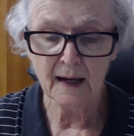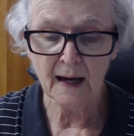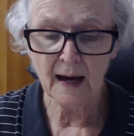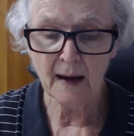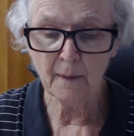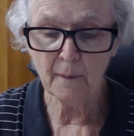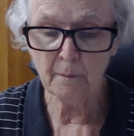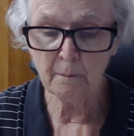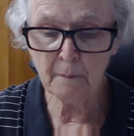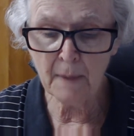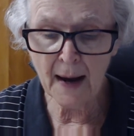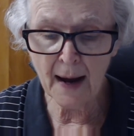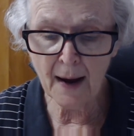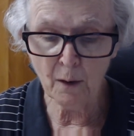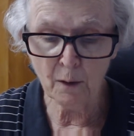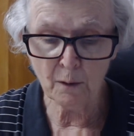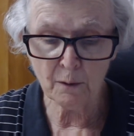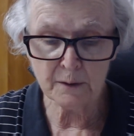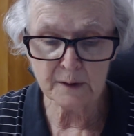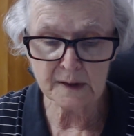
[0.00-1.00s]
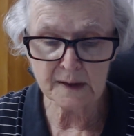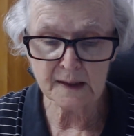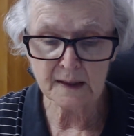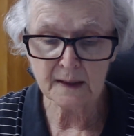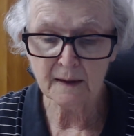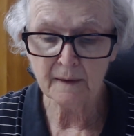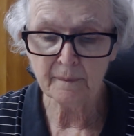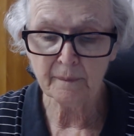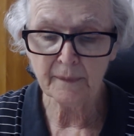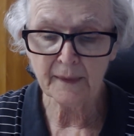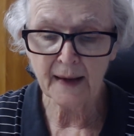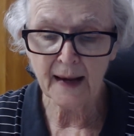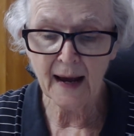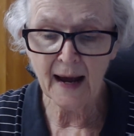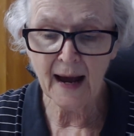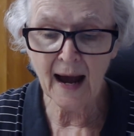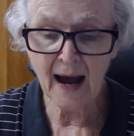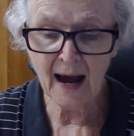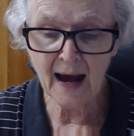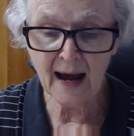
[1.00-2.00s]
mouths,
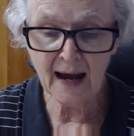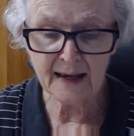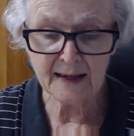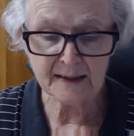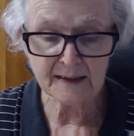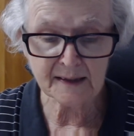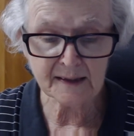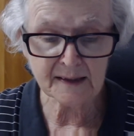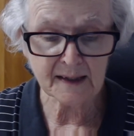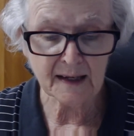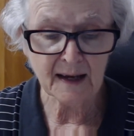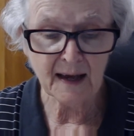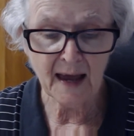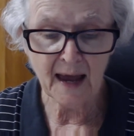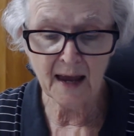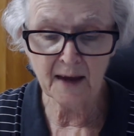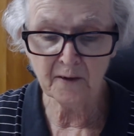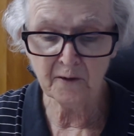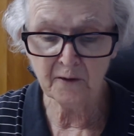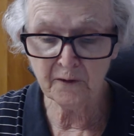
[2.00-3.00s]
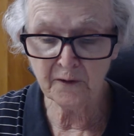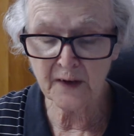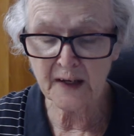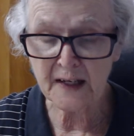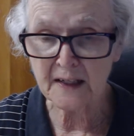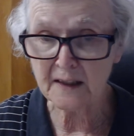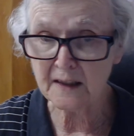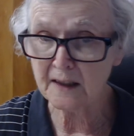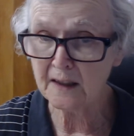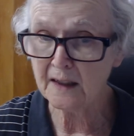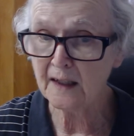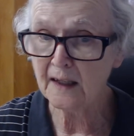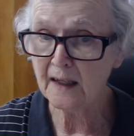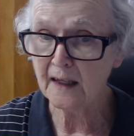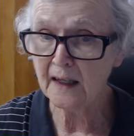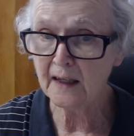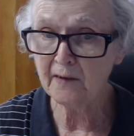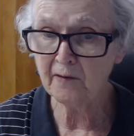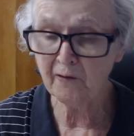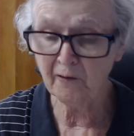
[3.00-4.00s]
eyes, and feet
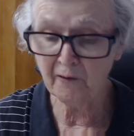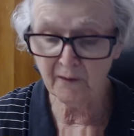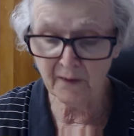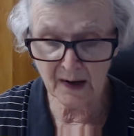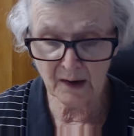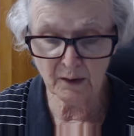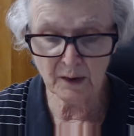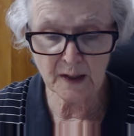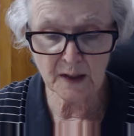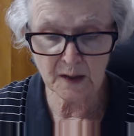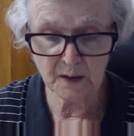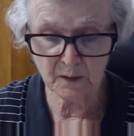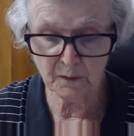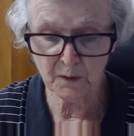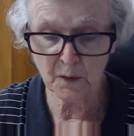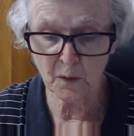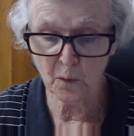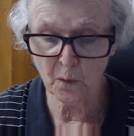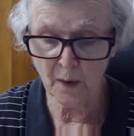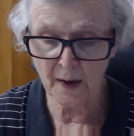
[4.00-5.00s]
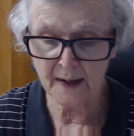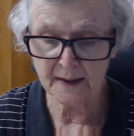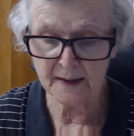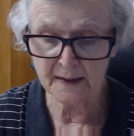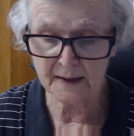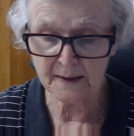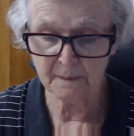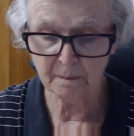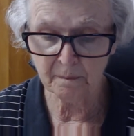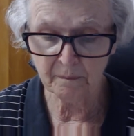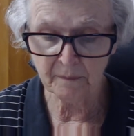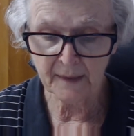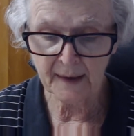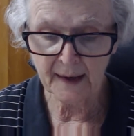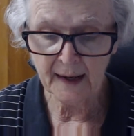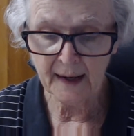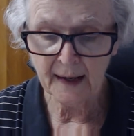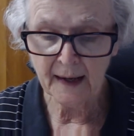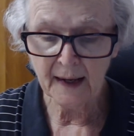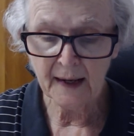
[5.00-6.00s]
in very different ways.
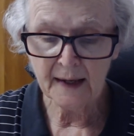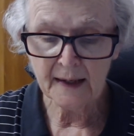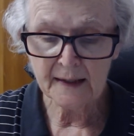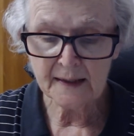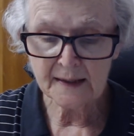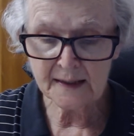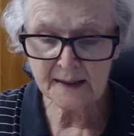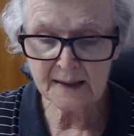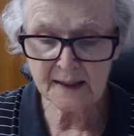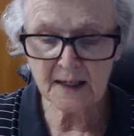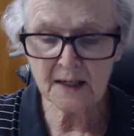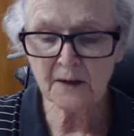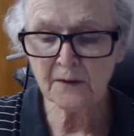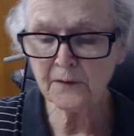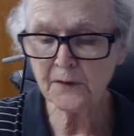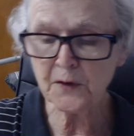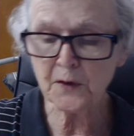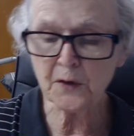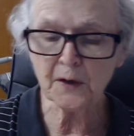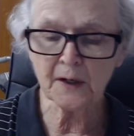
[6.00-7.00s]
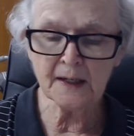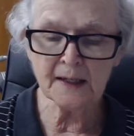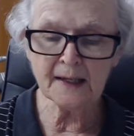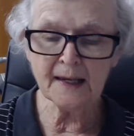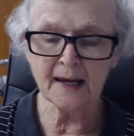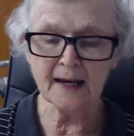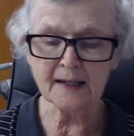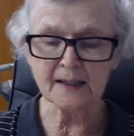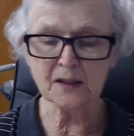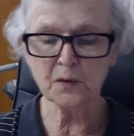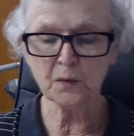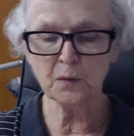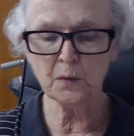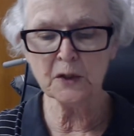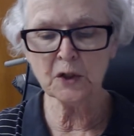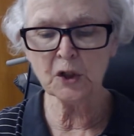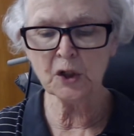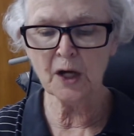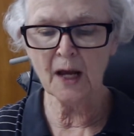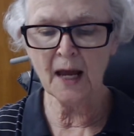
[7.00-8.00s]
See if you can guess
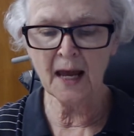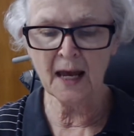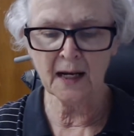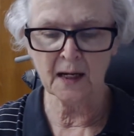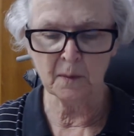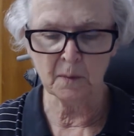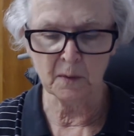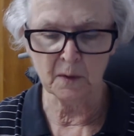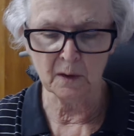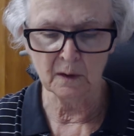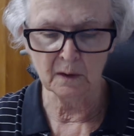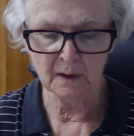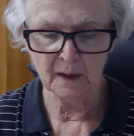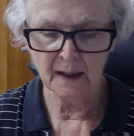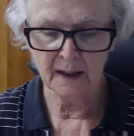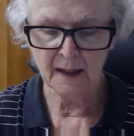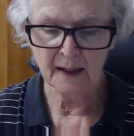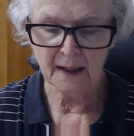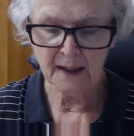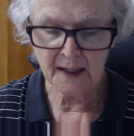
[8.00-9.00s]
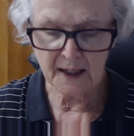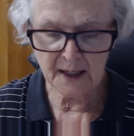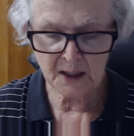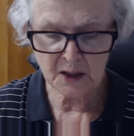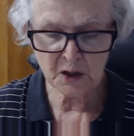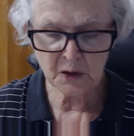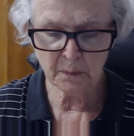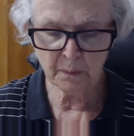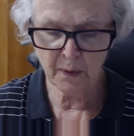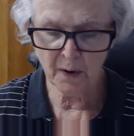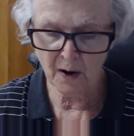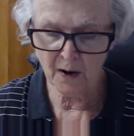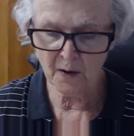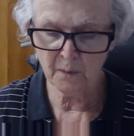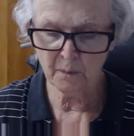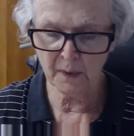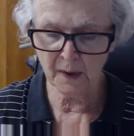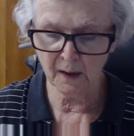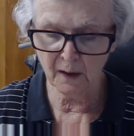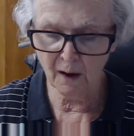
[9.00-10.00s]
which animal each part
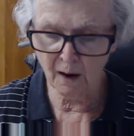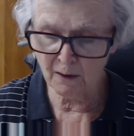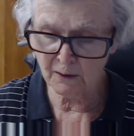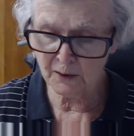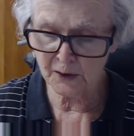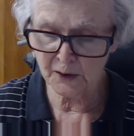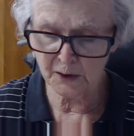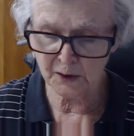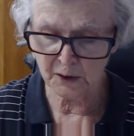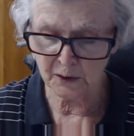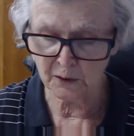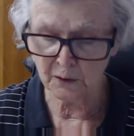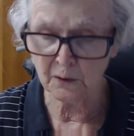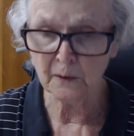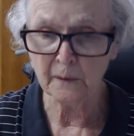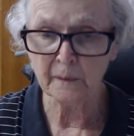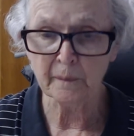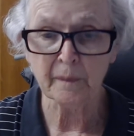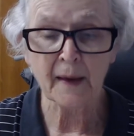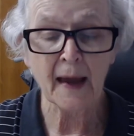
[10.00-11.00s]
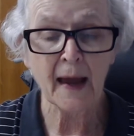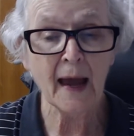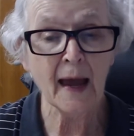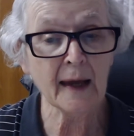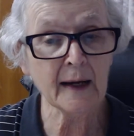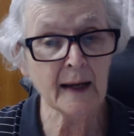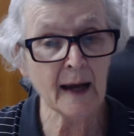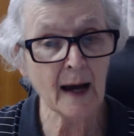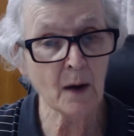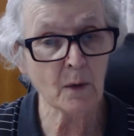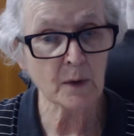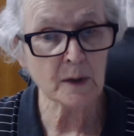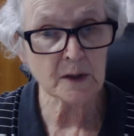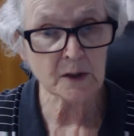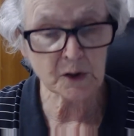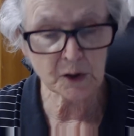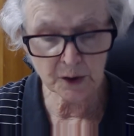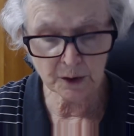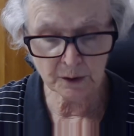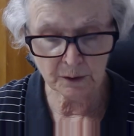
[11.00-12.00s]
belongs to and how it
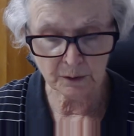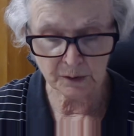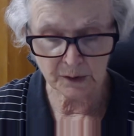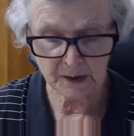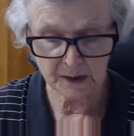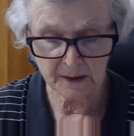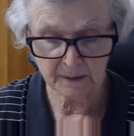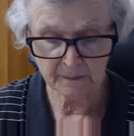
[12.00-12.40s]
is used.